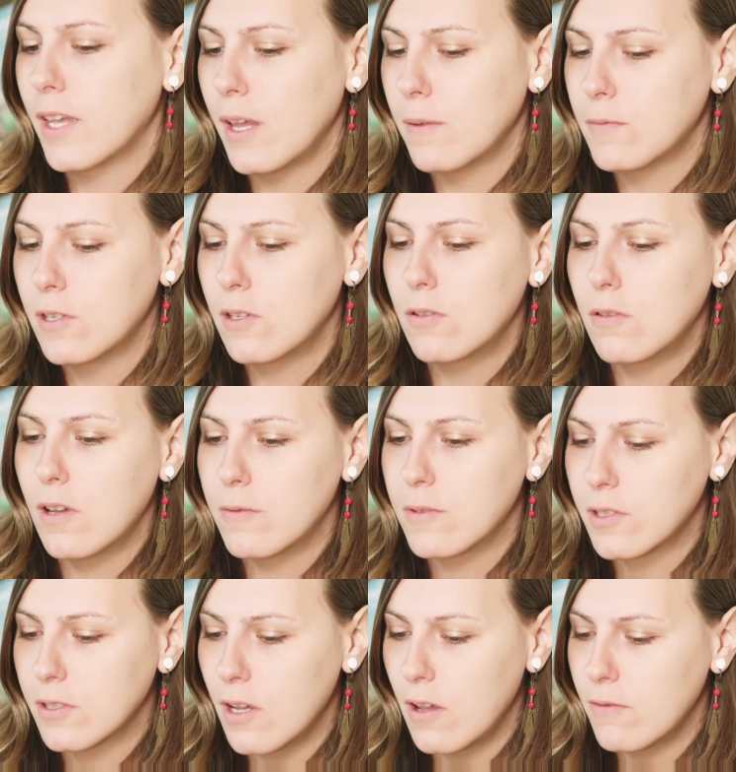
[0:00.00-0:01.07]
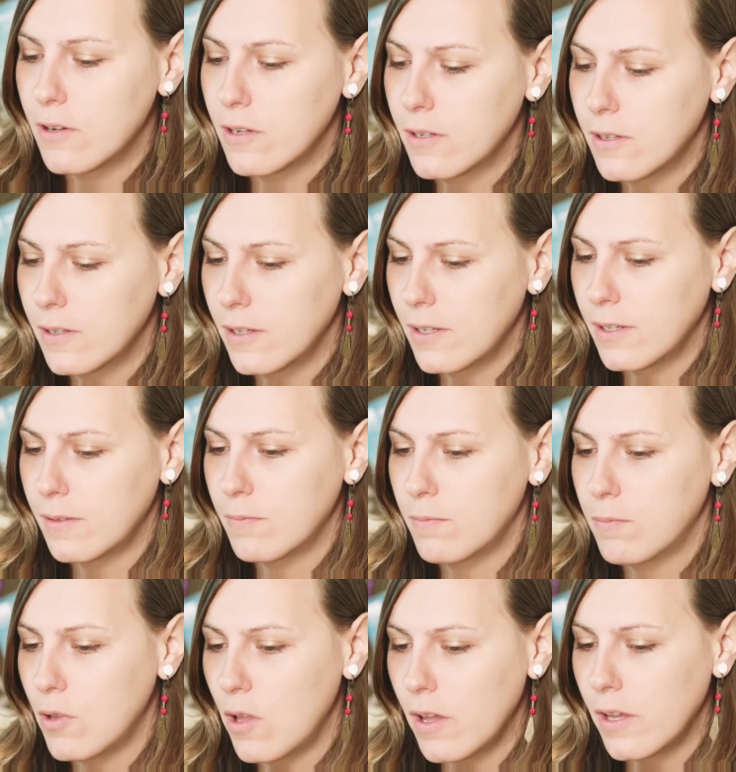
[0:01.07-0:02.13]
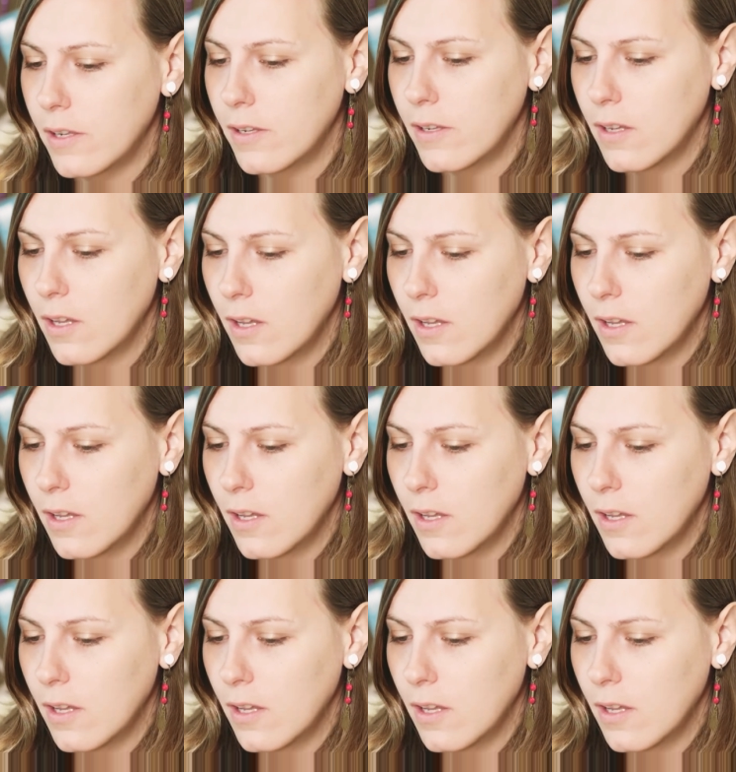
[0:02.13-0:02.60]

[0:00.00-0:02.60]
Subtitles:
I came to, I was covered in blood.